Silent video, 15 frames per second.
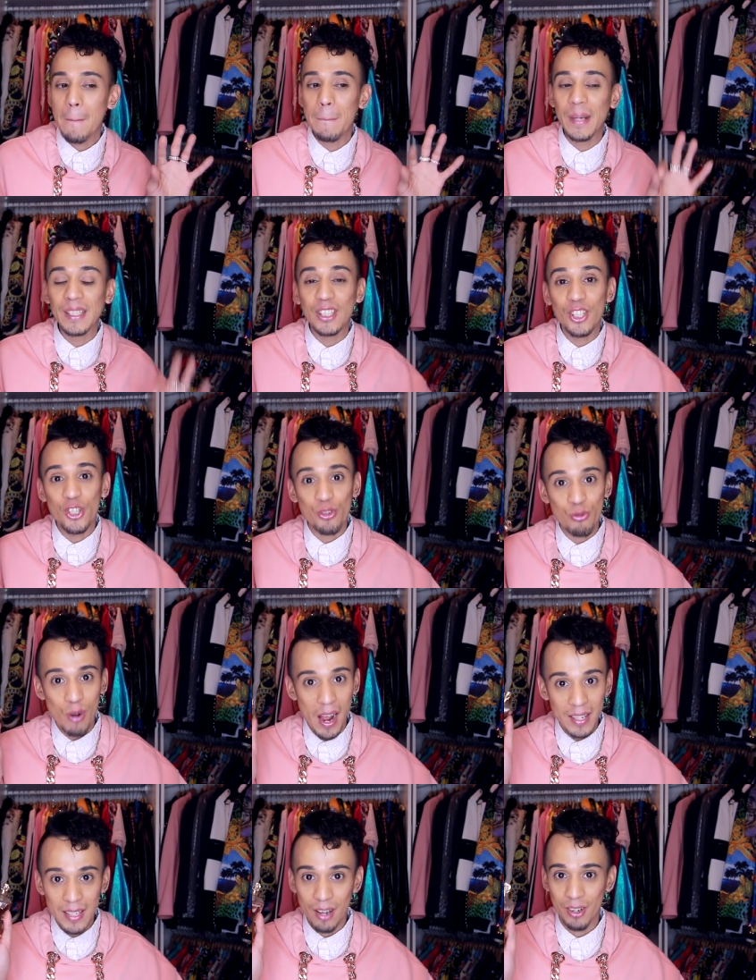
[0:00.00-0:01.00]
But the
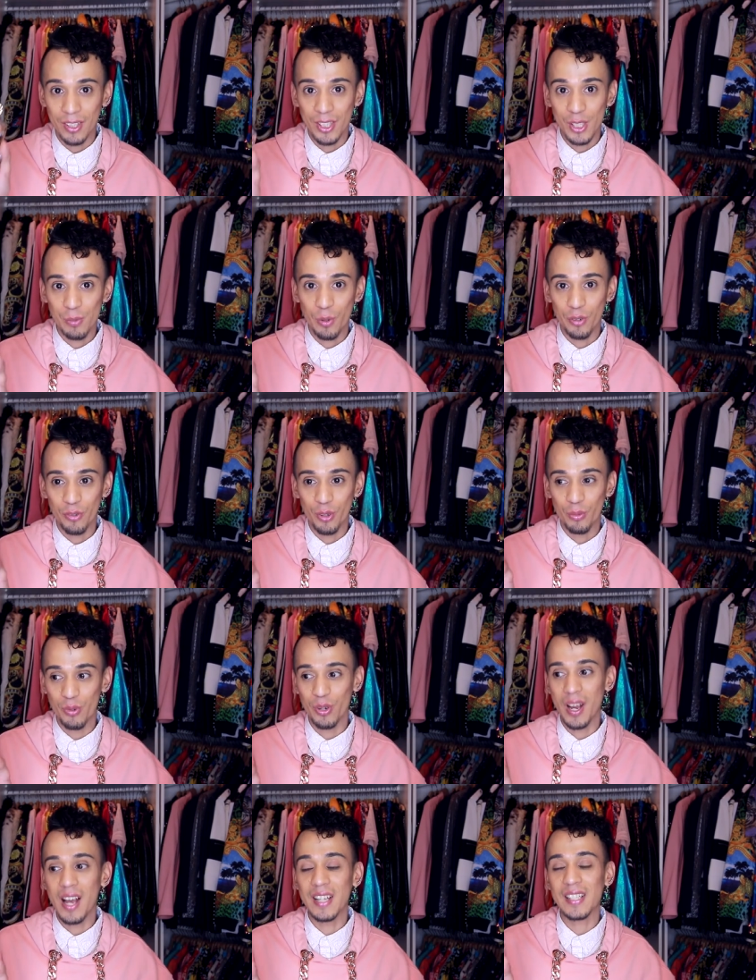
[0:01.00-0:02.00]
dry down on this perfume,
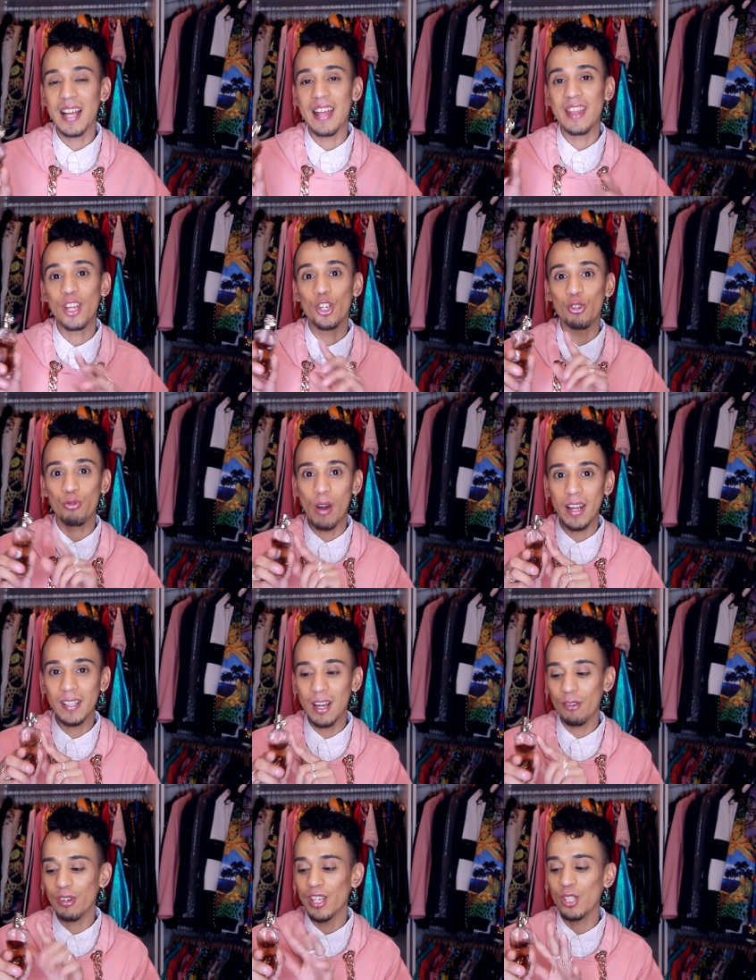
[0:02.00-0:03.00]
you guys, the dry
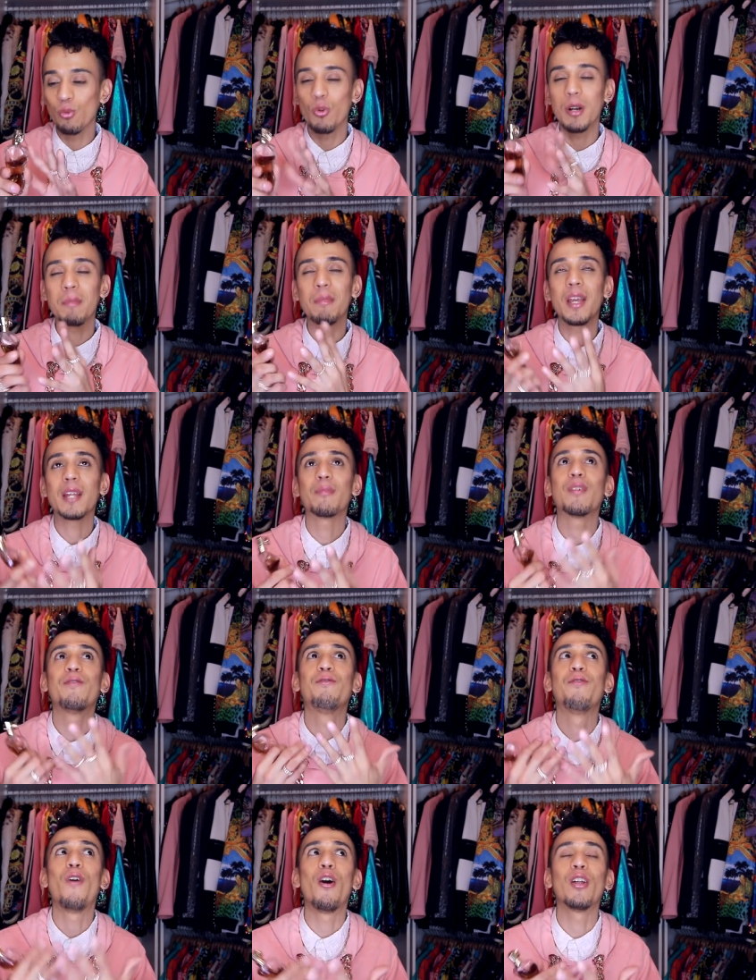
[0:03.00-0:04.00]
down is what made me
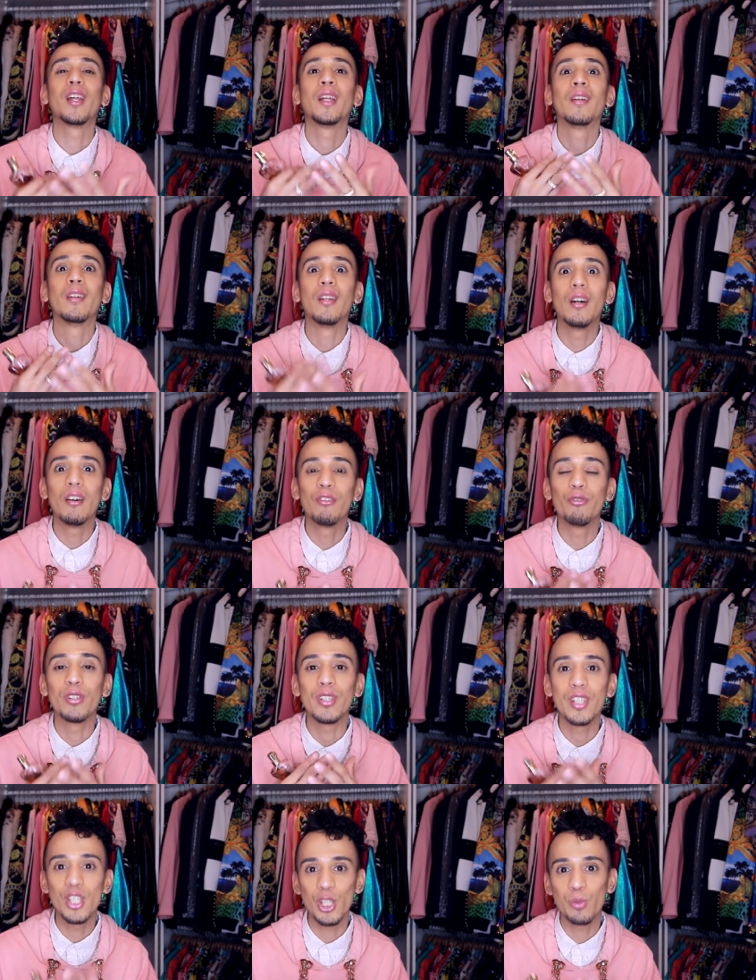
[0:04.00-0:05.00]
fall in love
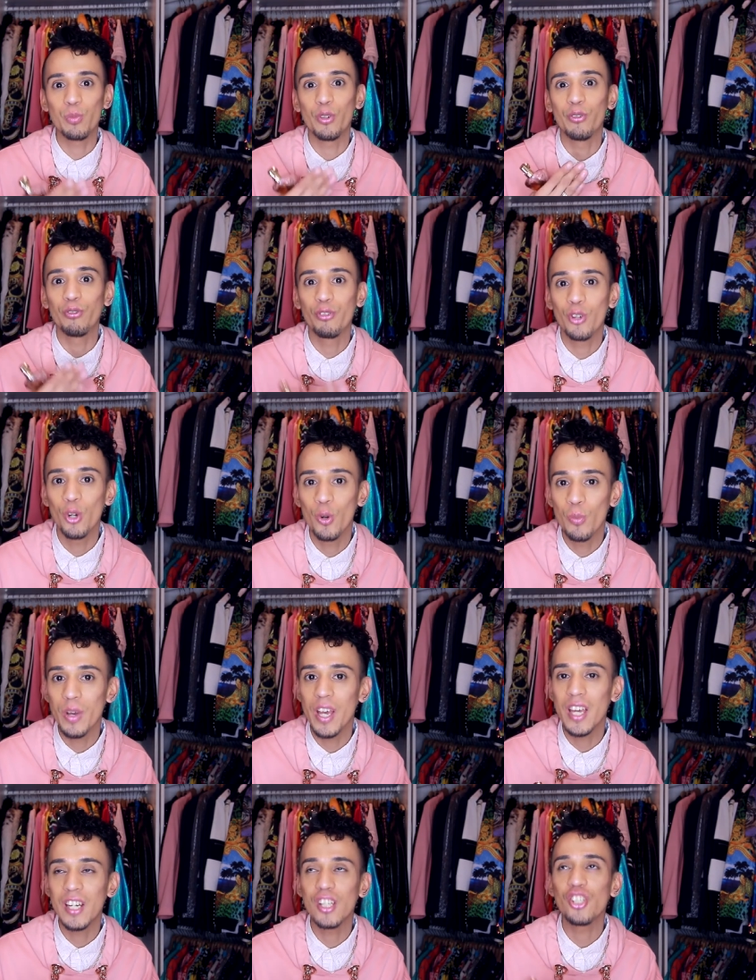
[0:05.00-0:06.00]
with this perfume.
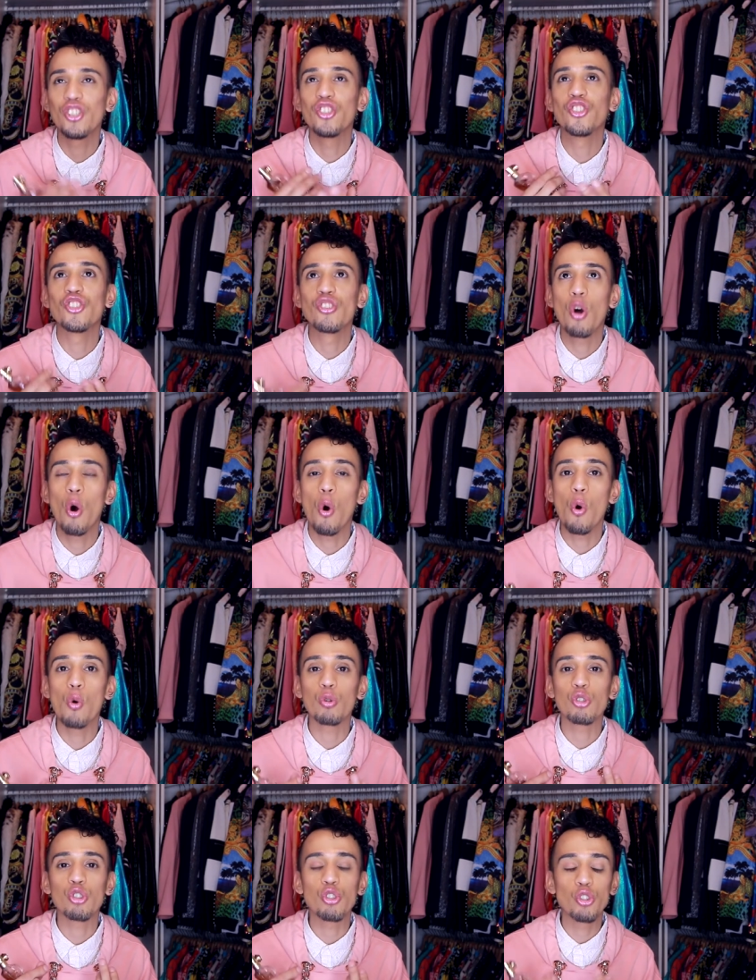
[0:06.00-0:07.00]
It is
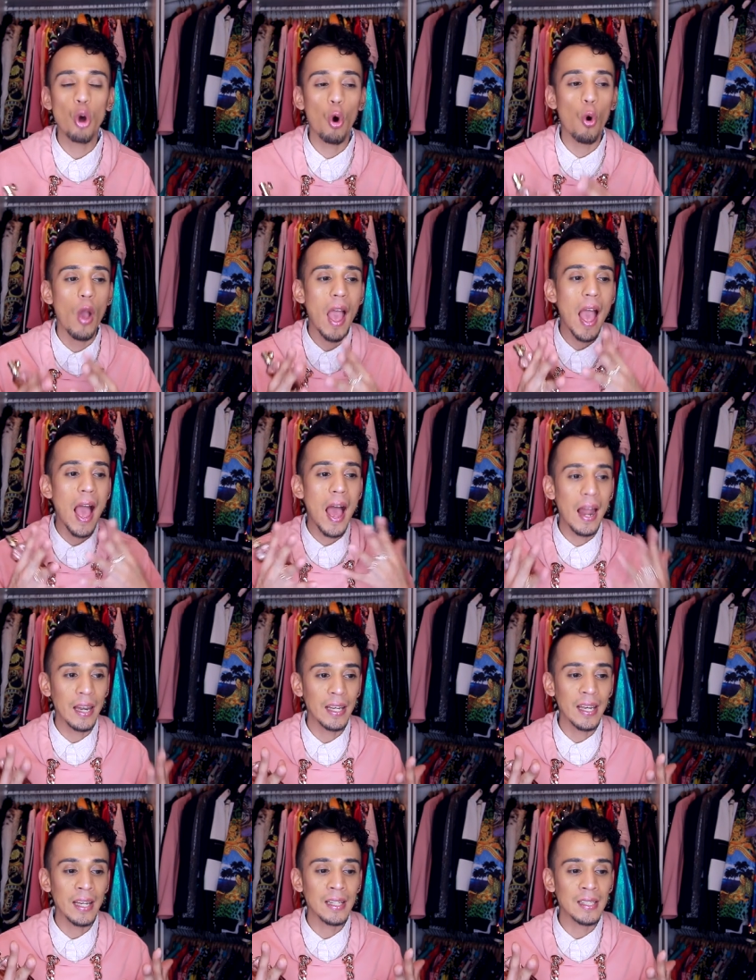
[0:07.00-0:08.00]
so
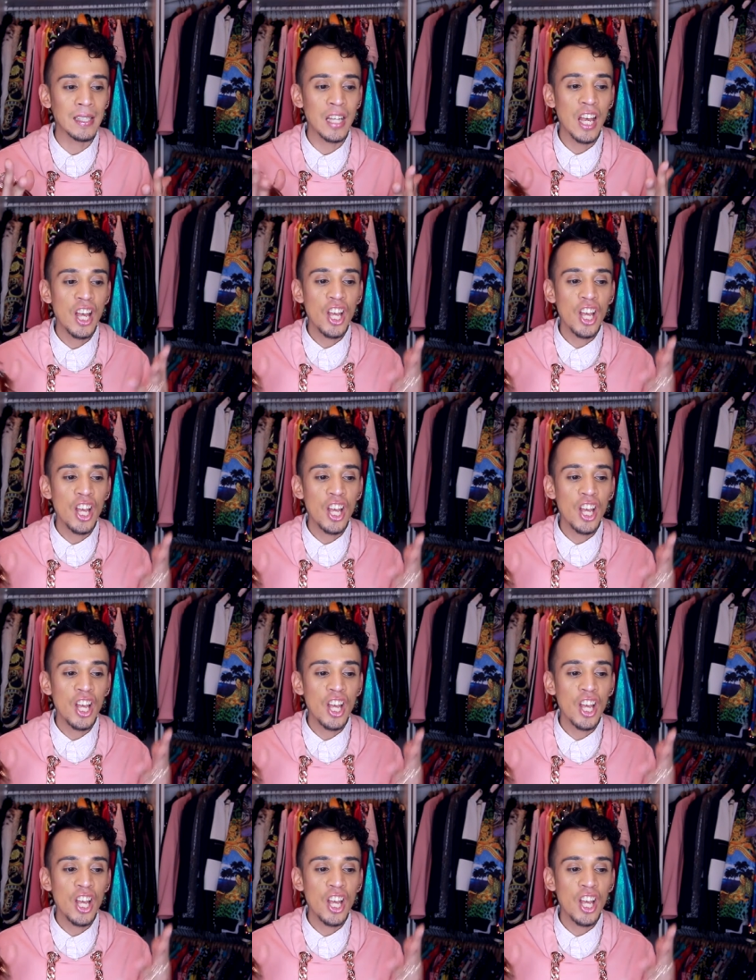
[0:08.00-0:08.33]
elegant